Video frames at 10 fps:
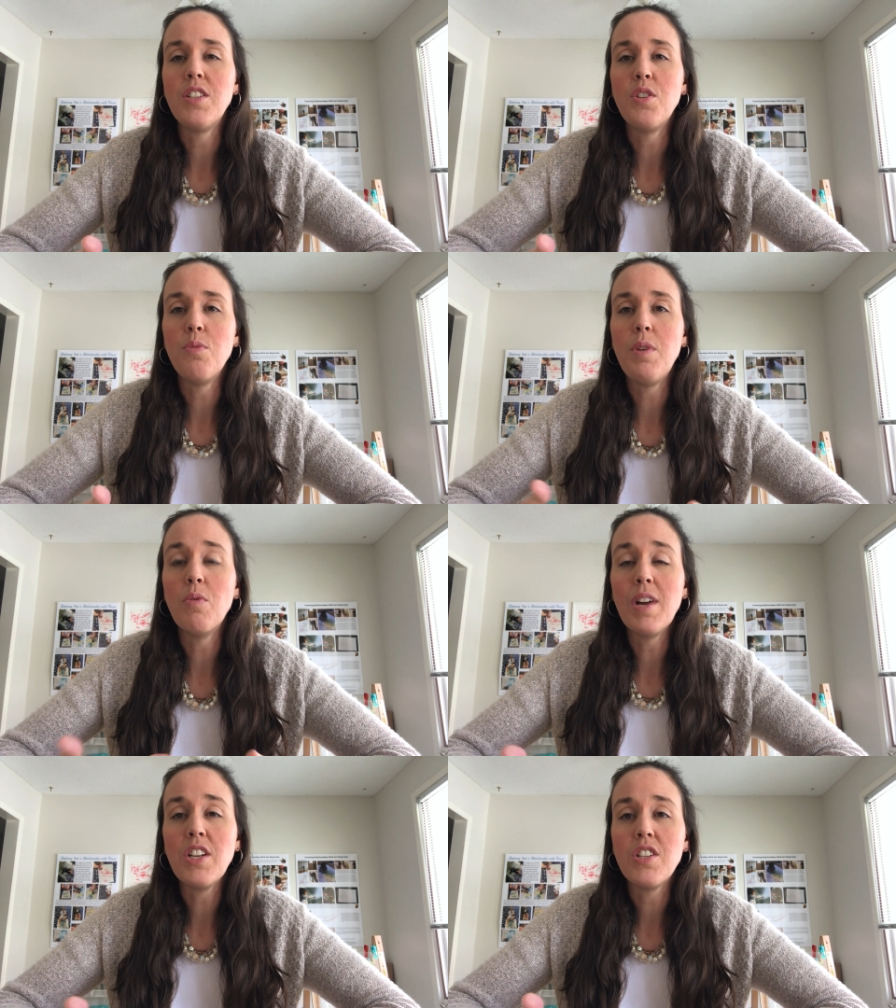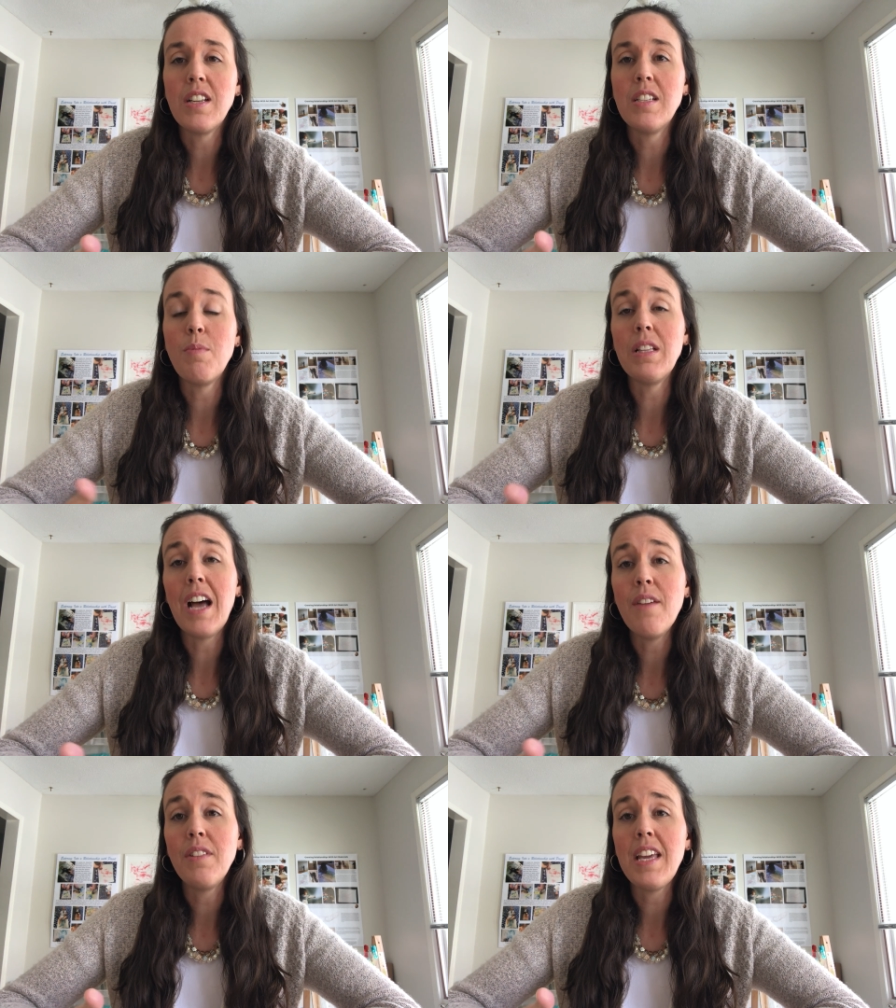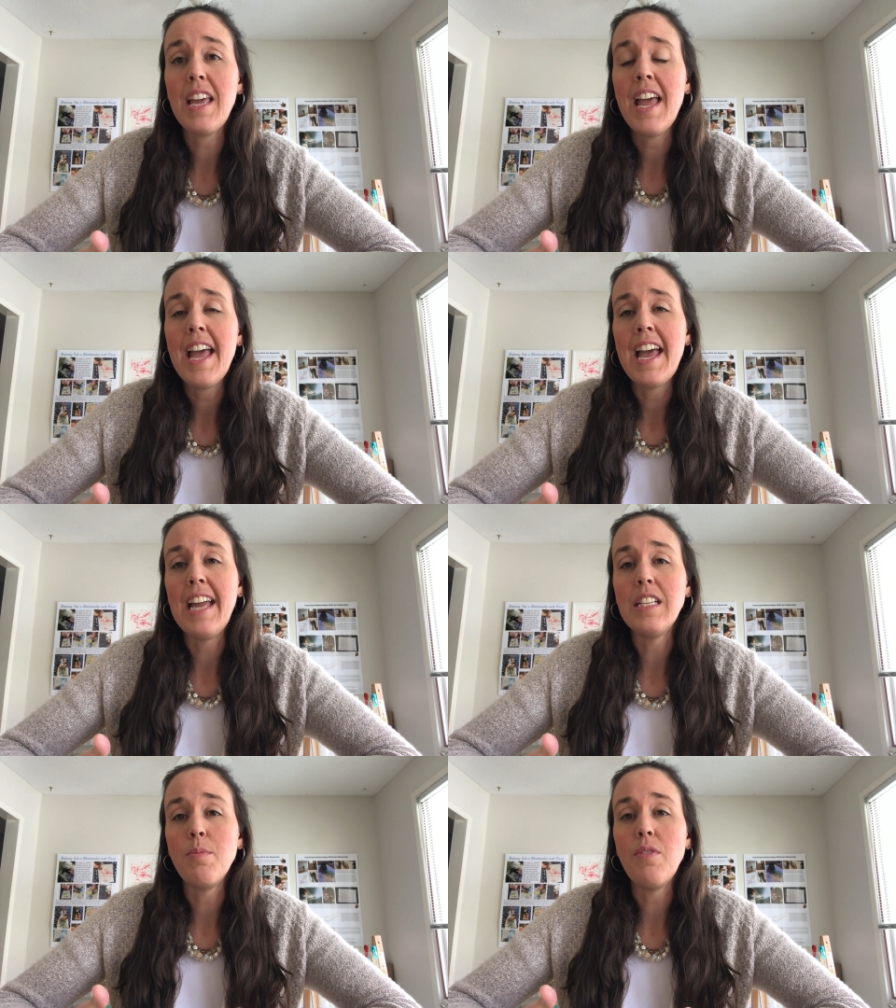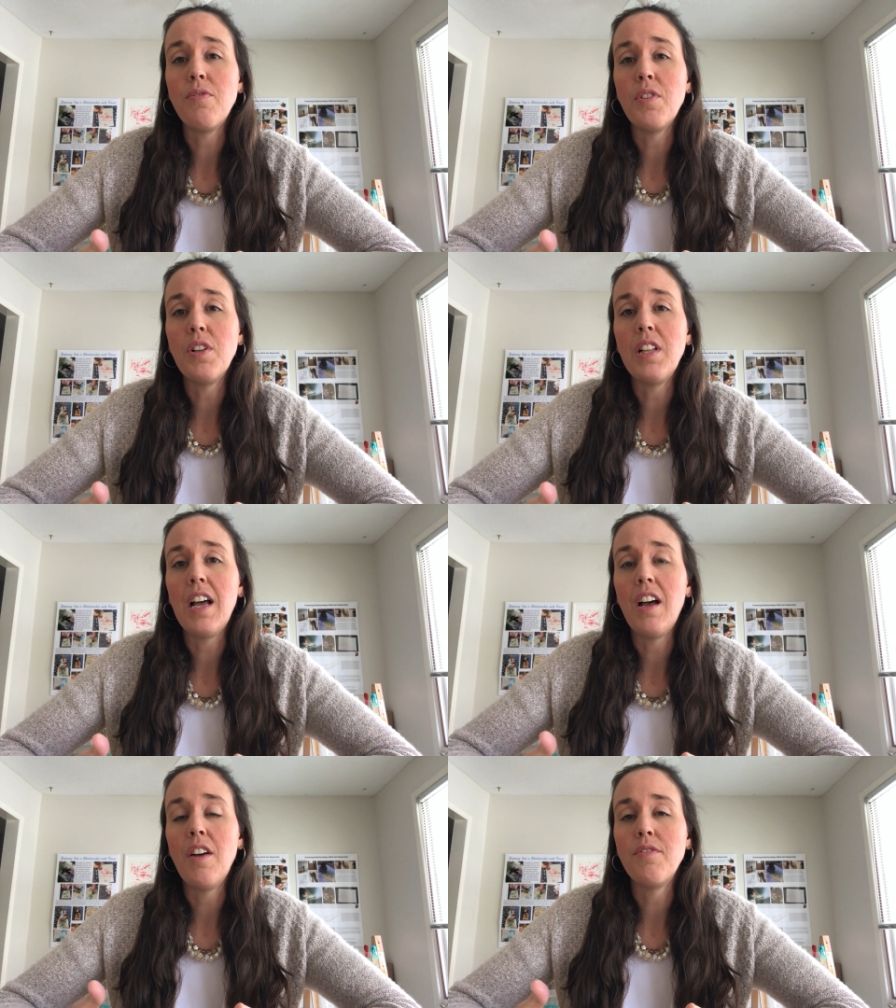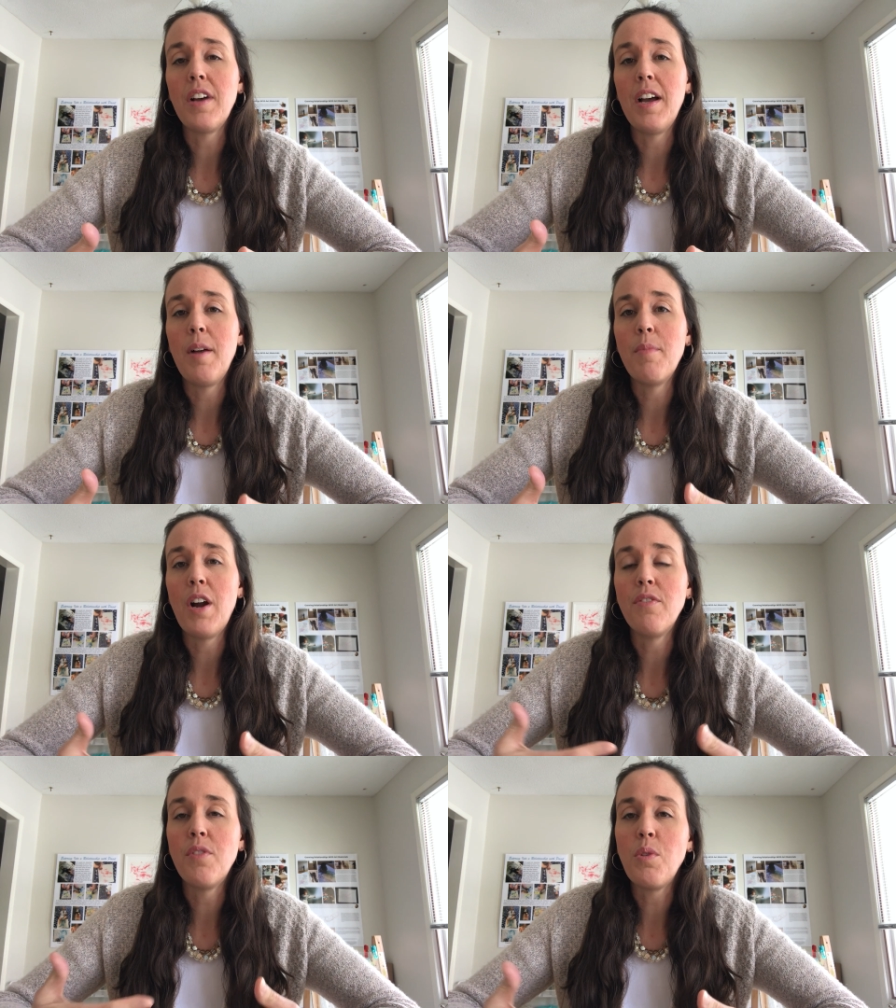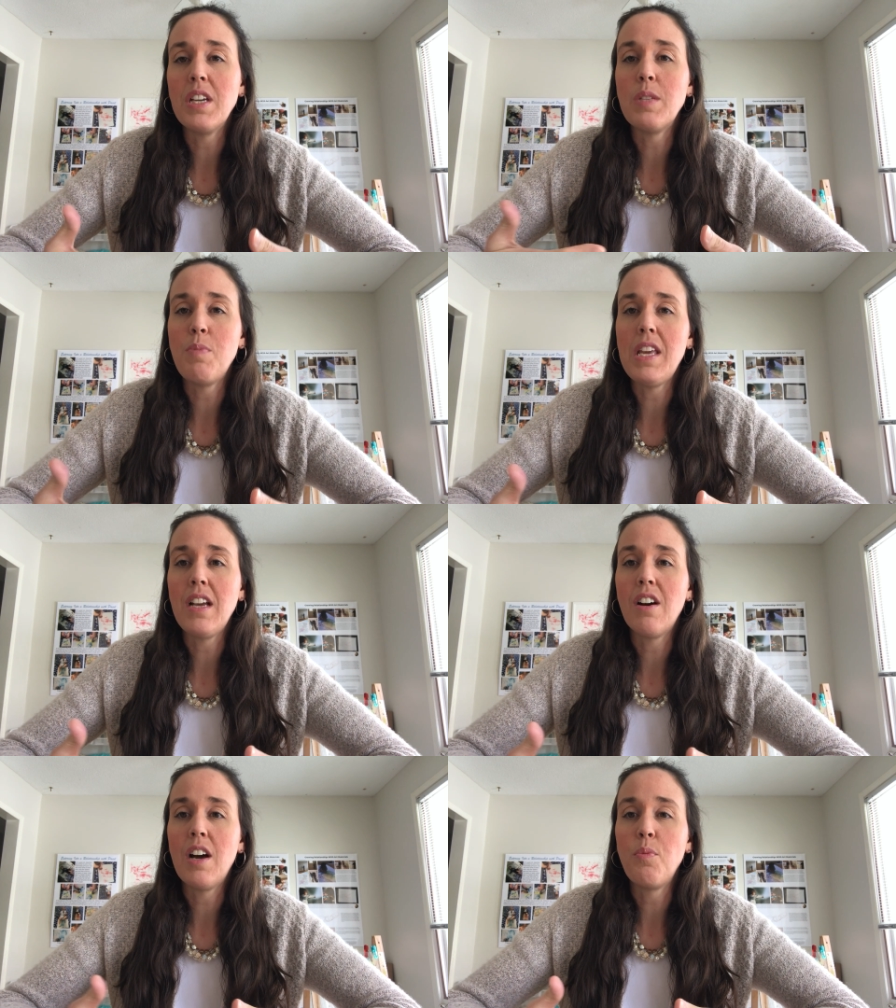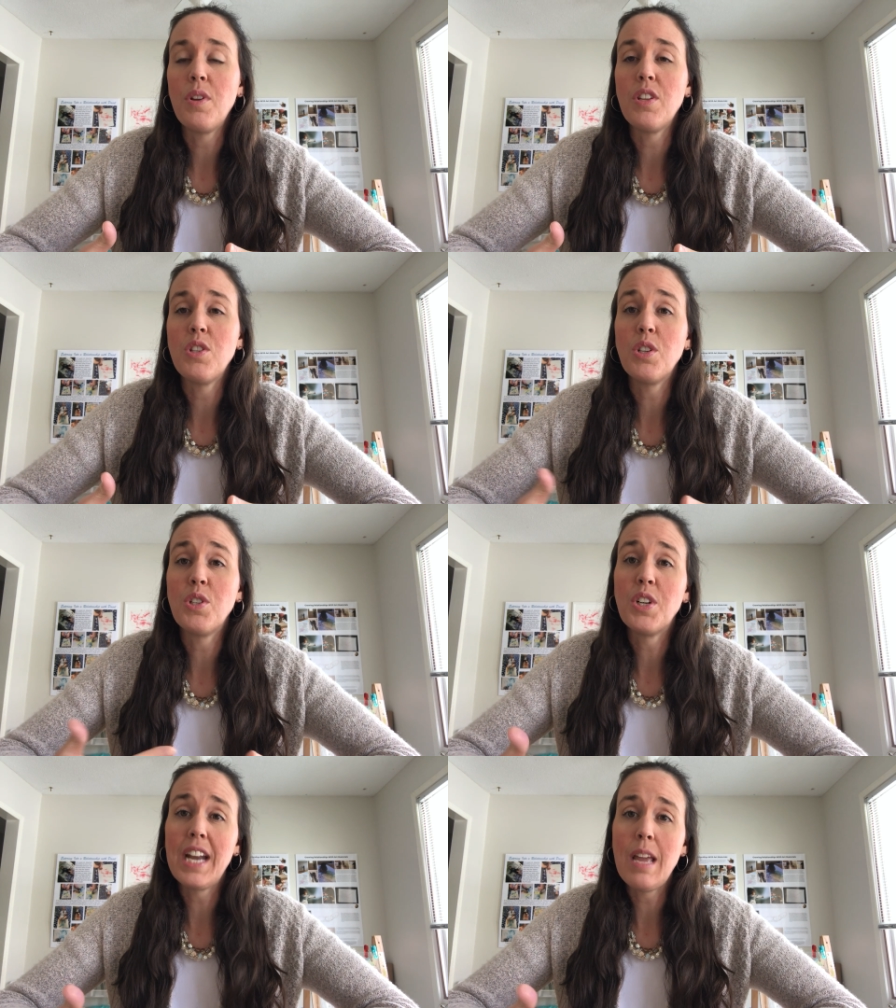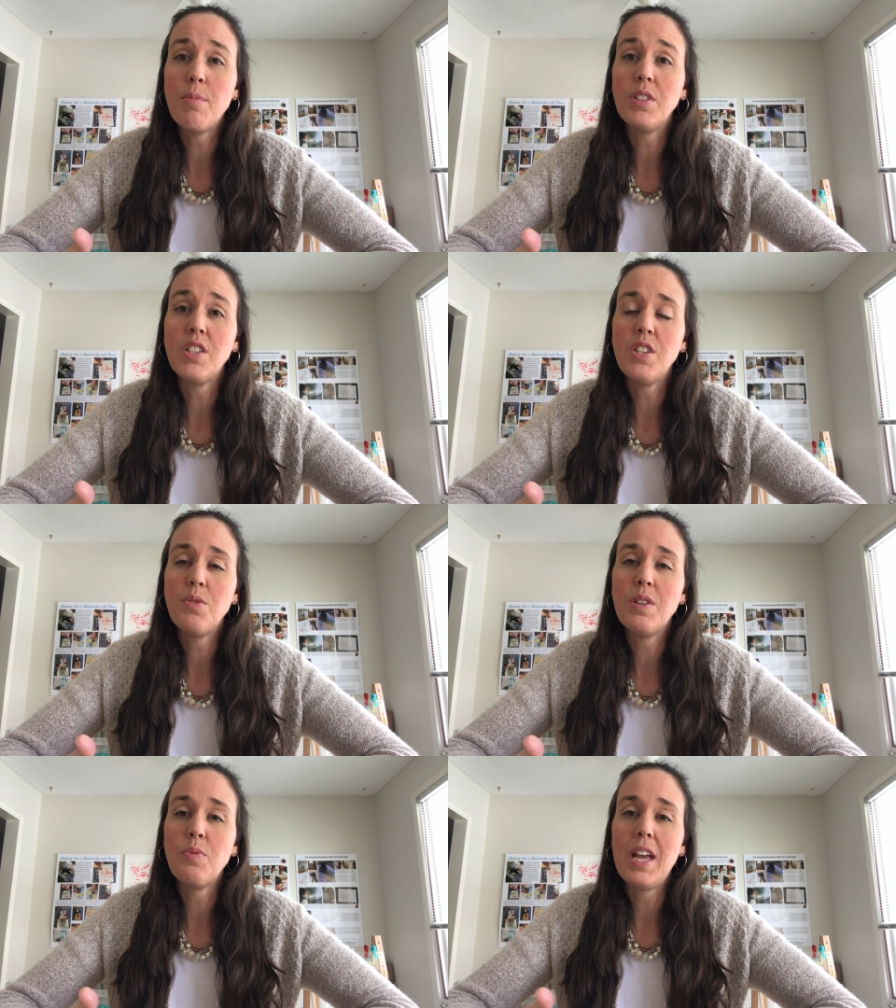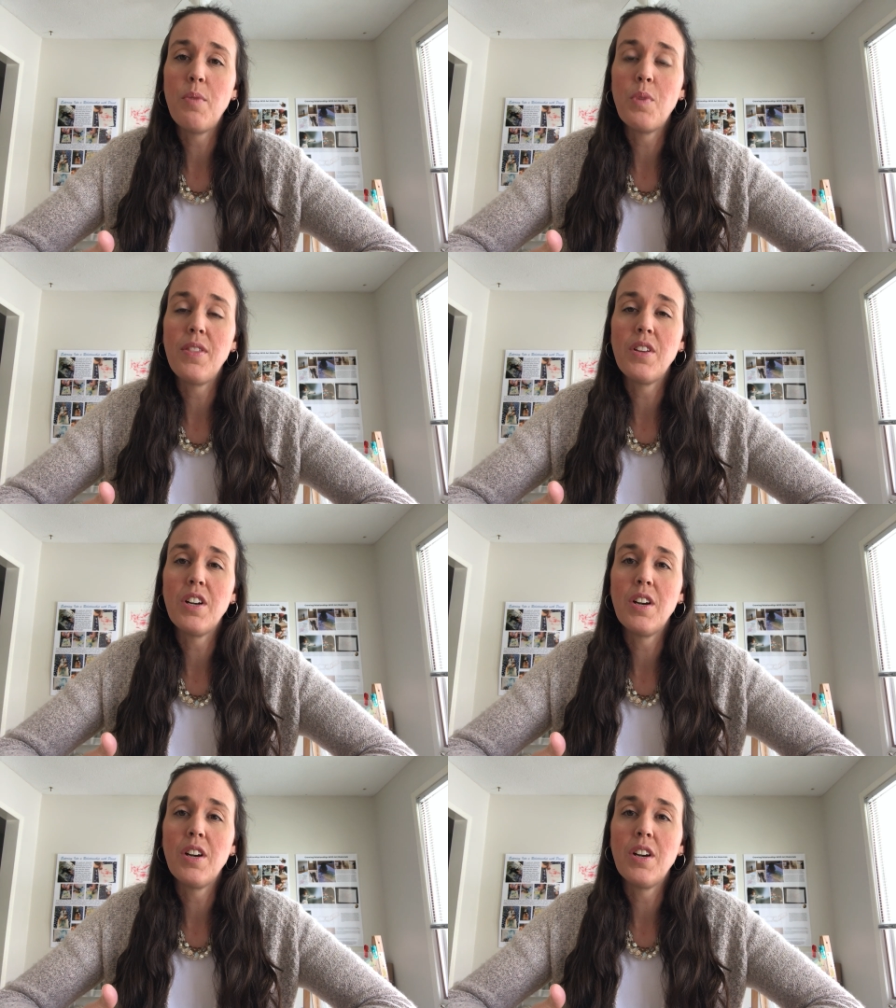to be rich and to be lively and to be full of our focus being on what the children are able to do and what